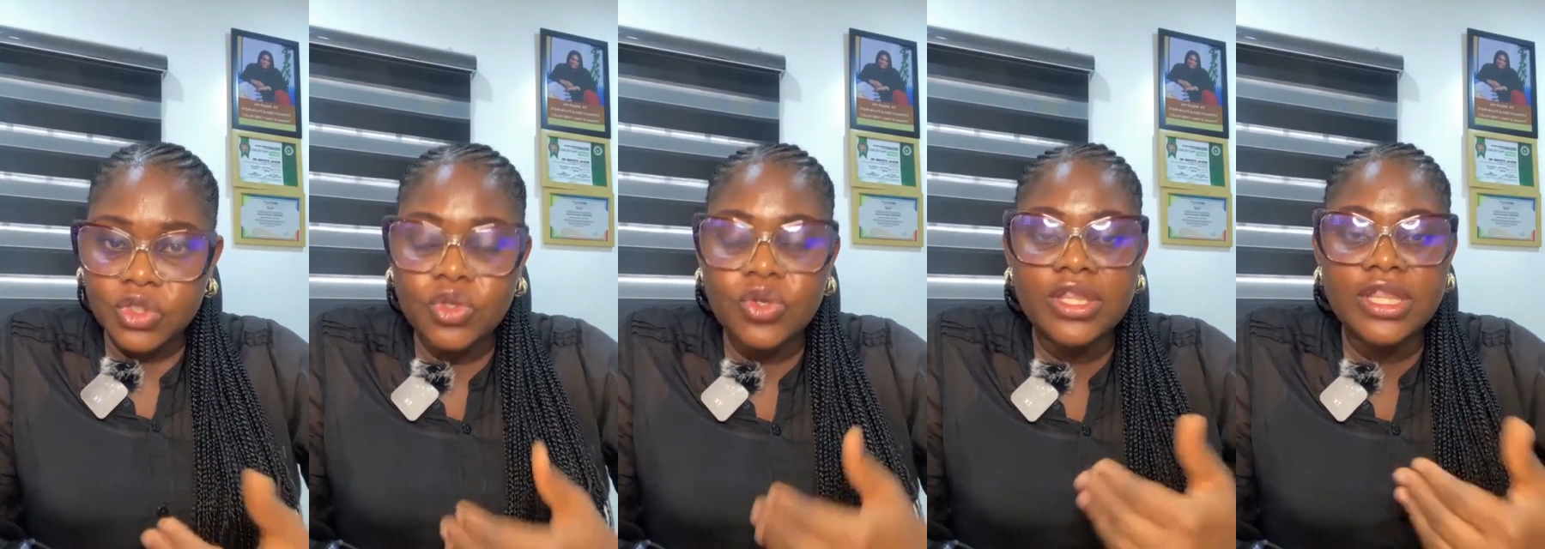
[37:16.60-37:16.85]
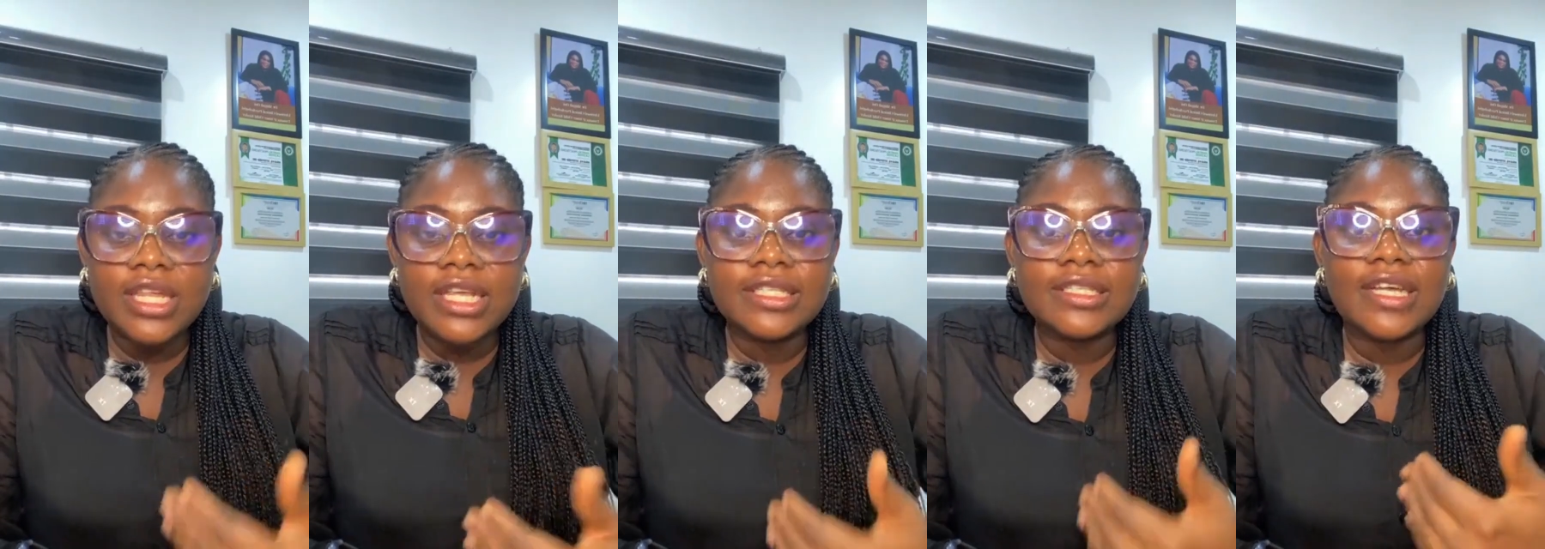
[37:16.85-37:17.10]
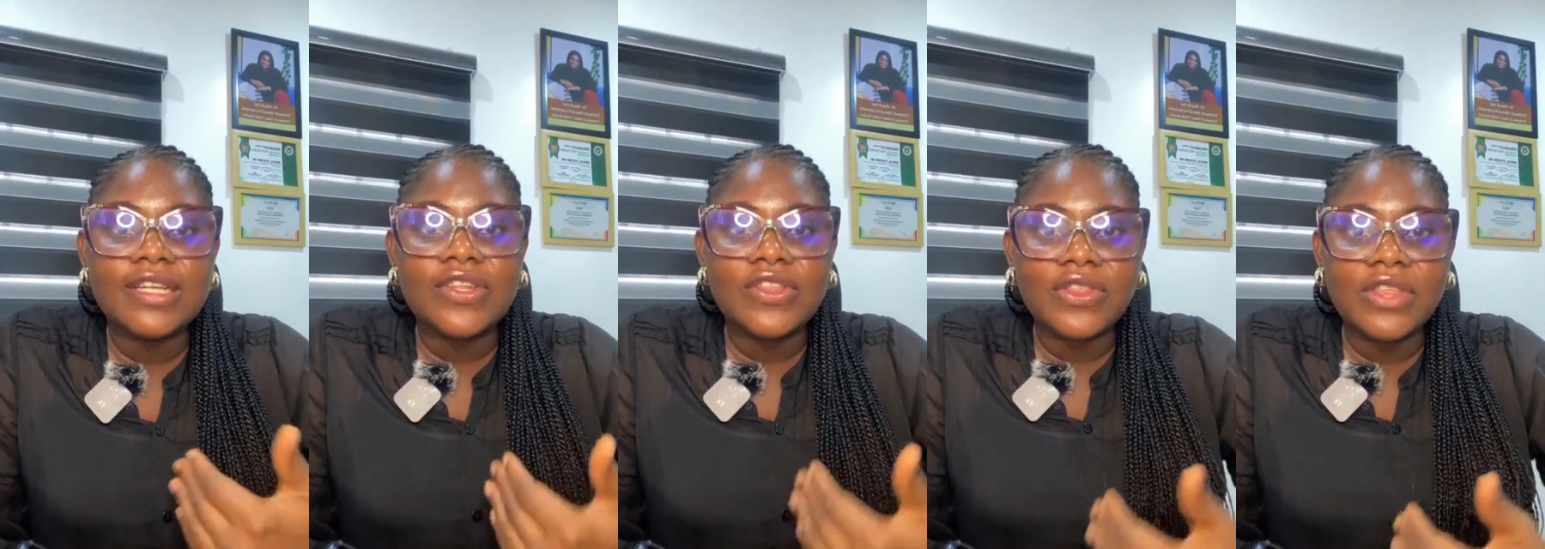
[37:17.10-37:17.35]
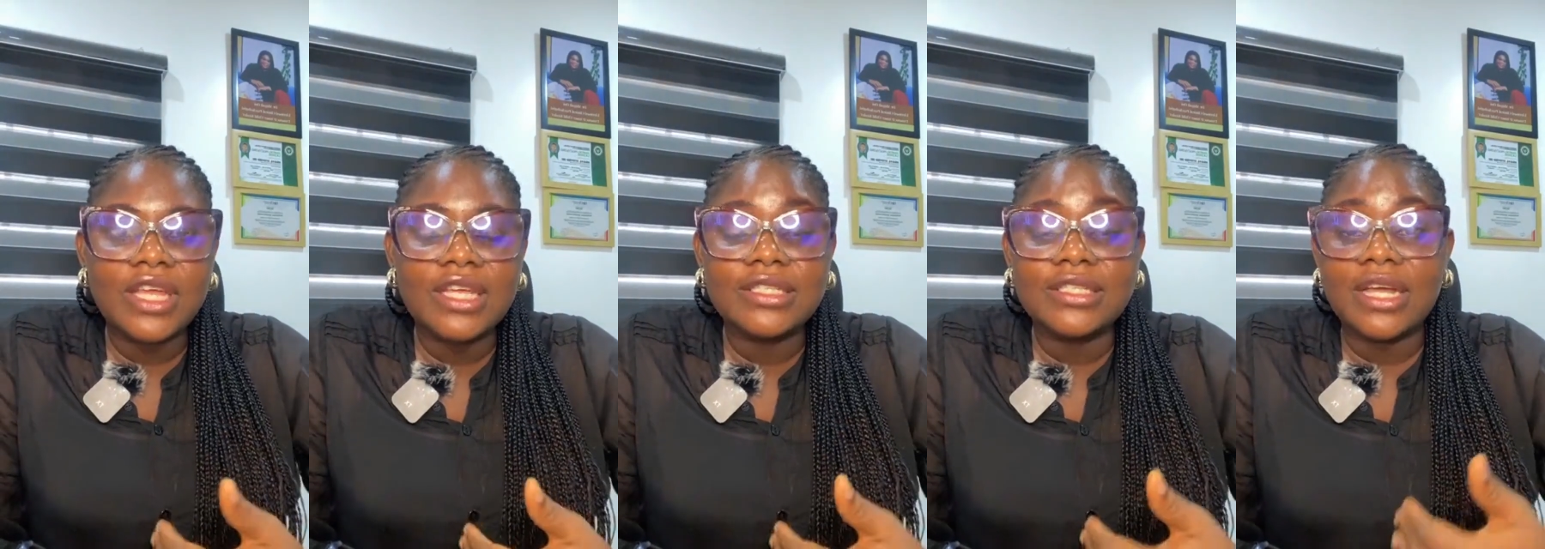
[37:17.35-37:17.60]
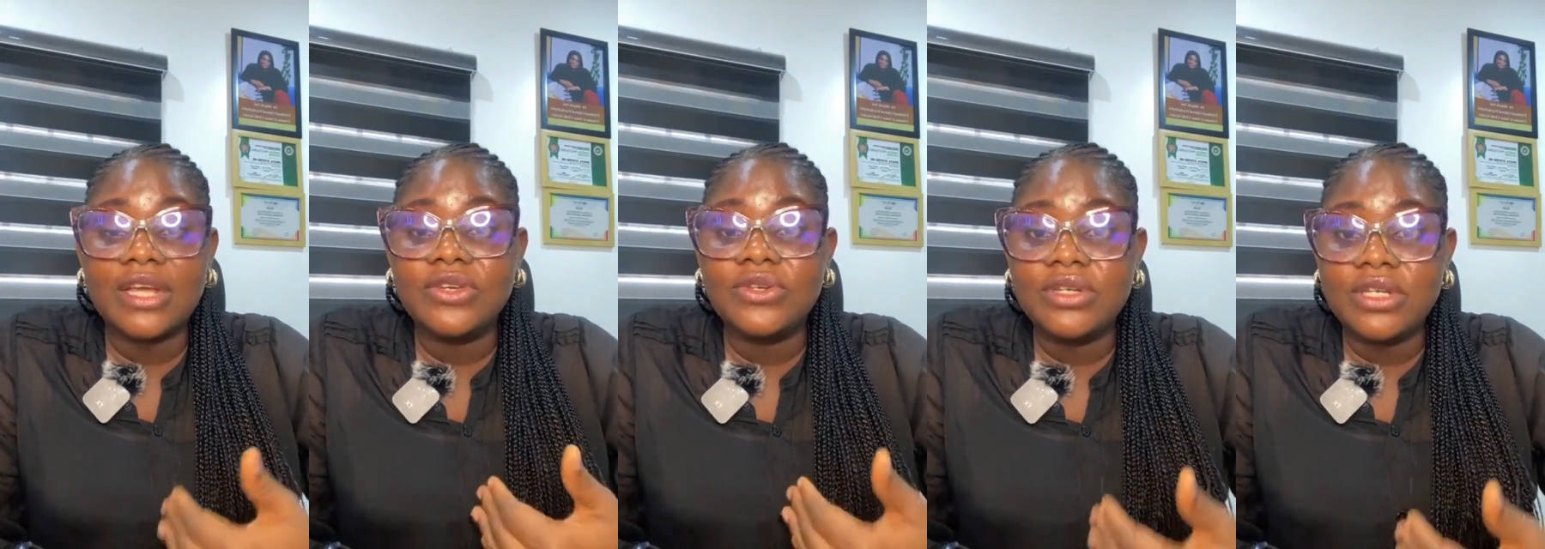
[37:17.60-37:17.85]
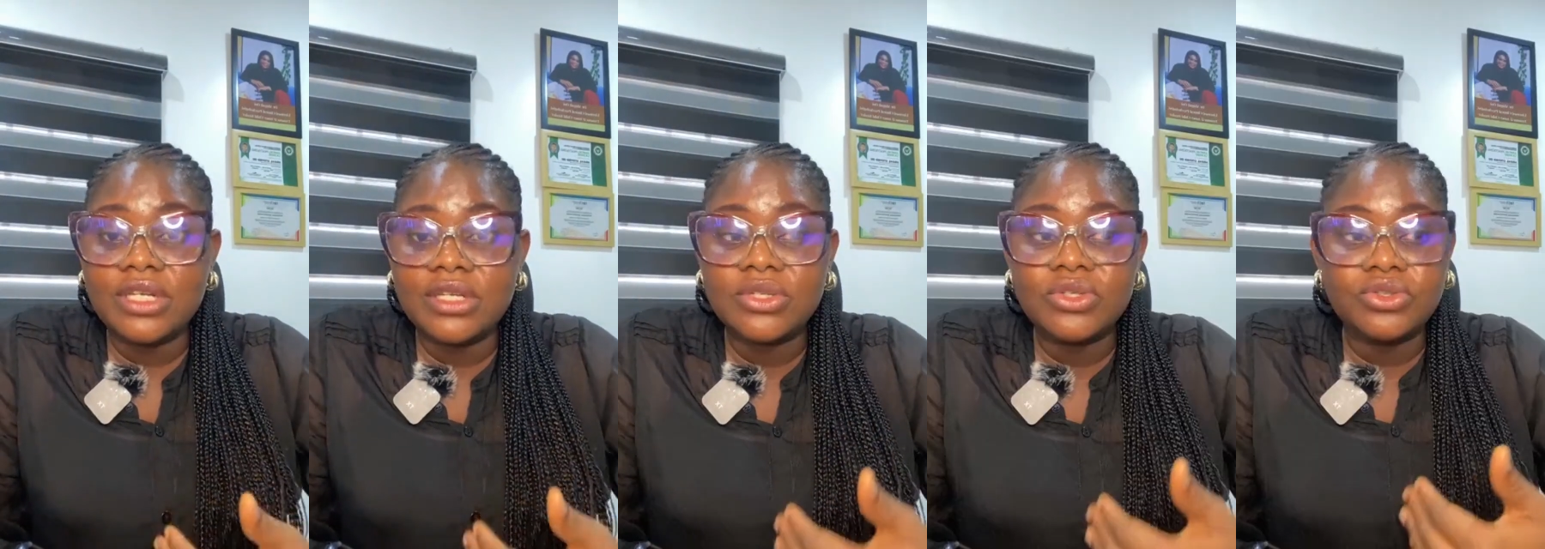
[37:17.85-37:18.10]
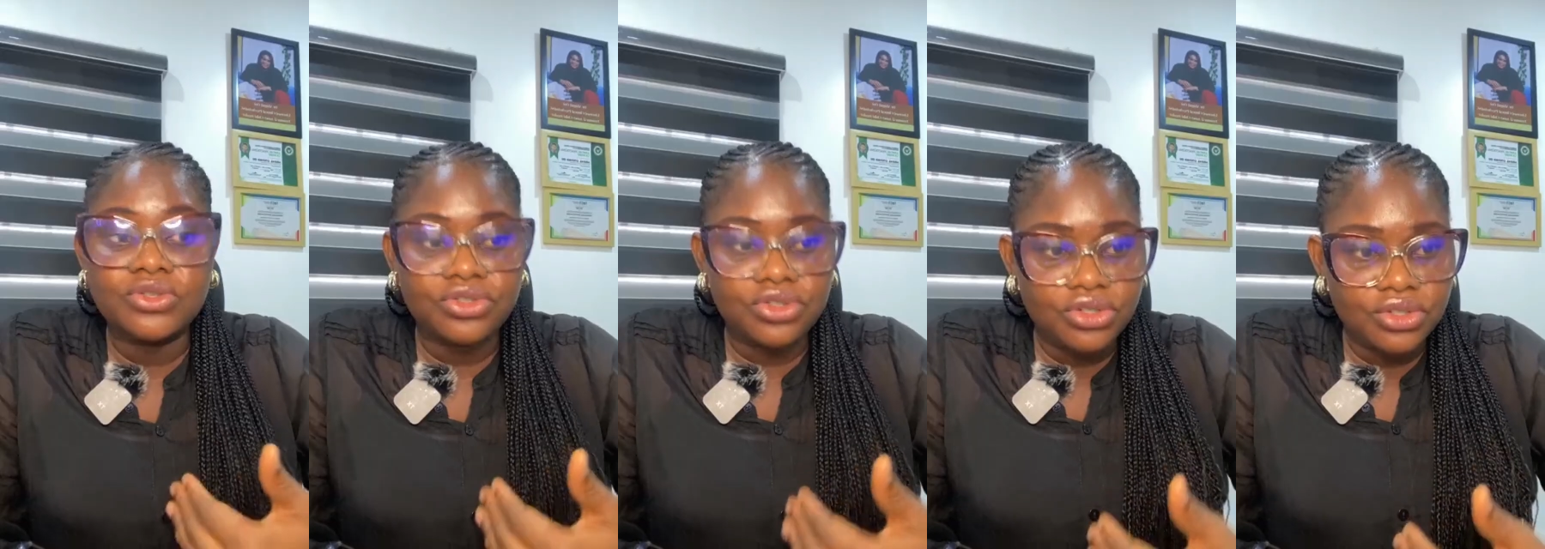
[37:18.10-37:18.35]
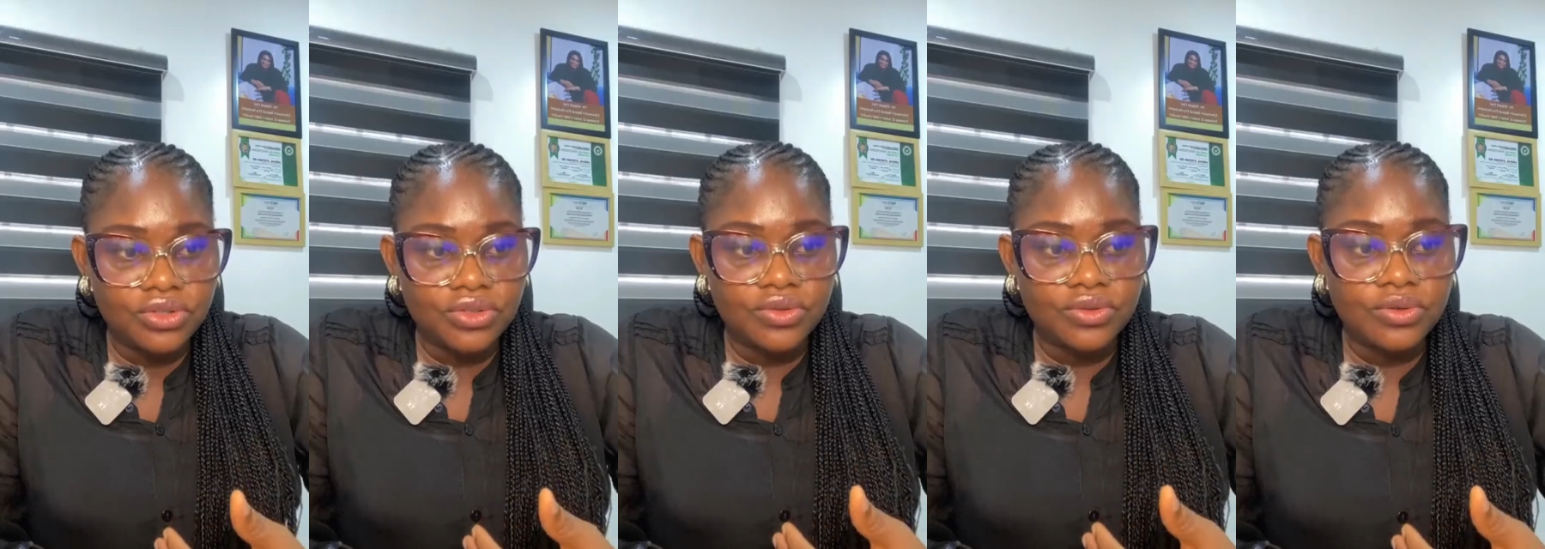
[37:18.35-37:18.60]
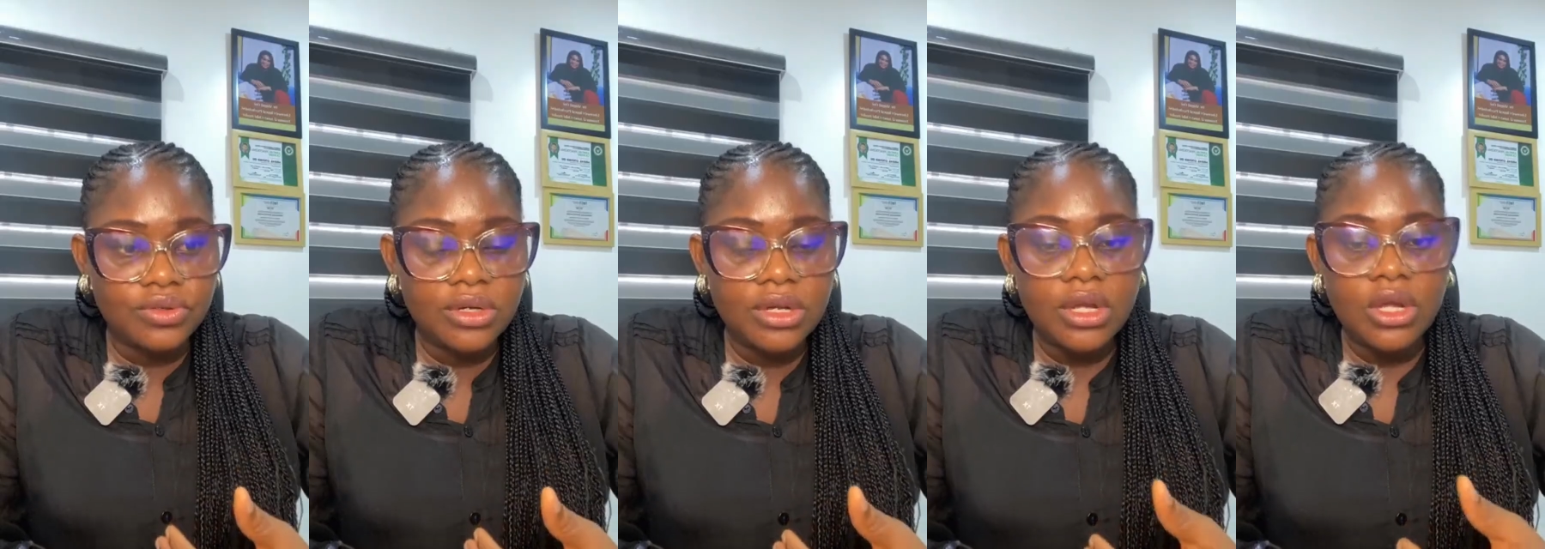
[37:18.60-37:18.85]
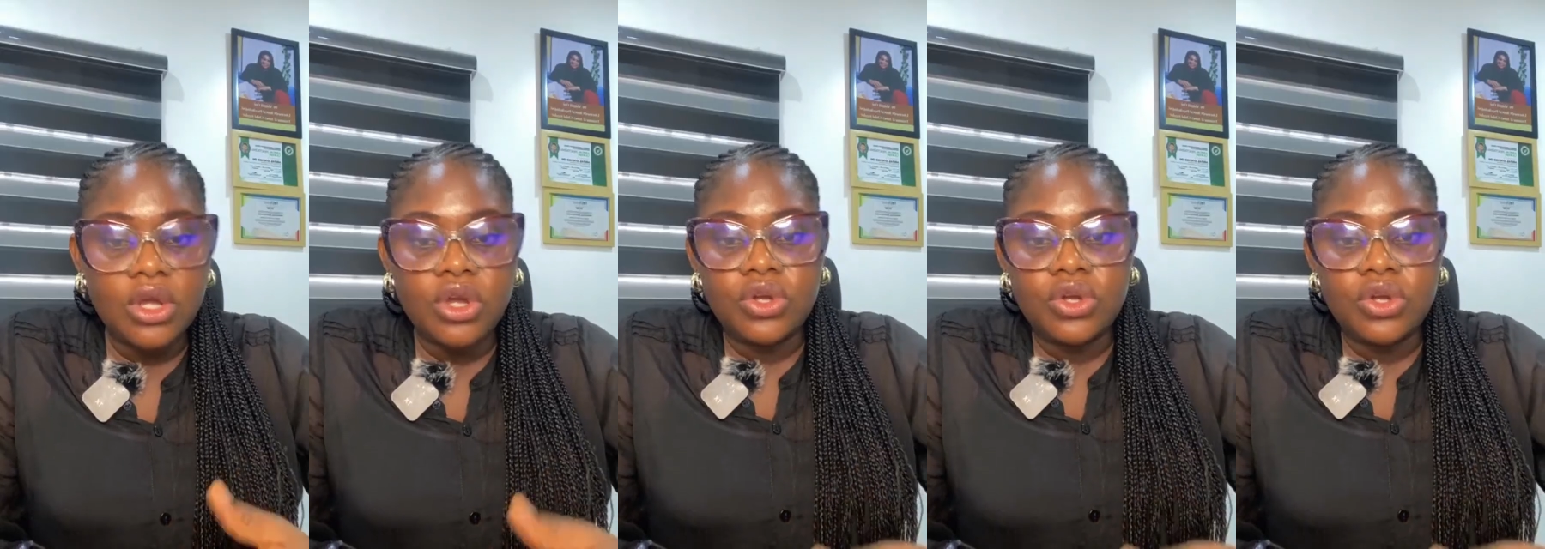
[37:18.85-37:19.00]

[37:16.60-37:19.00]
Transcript: So these are the things that you need to do